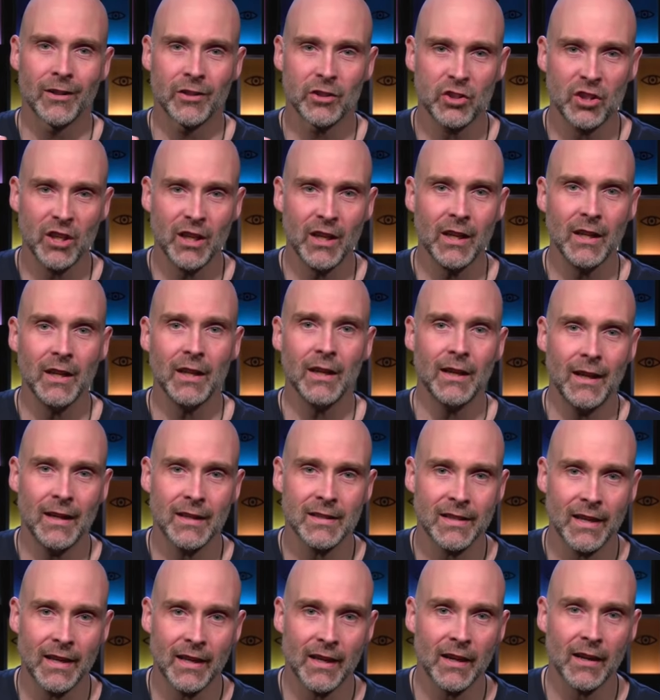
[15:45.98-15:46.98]
Jay
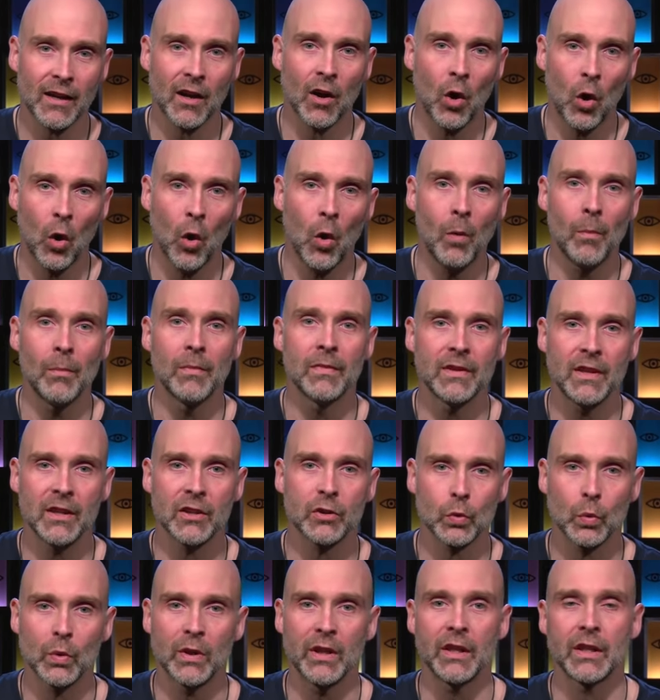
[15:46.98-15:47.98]
is heading home
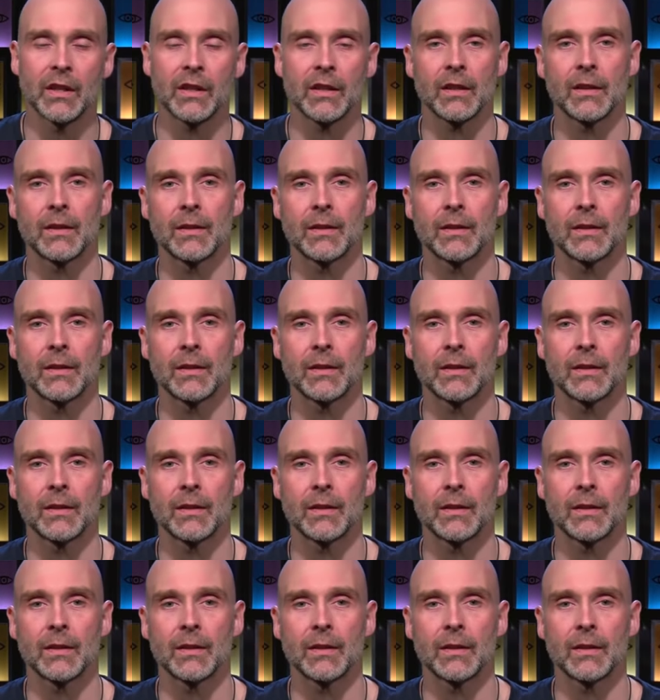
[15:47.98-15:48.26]
this week.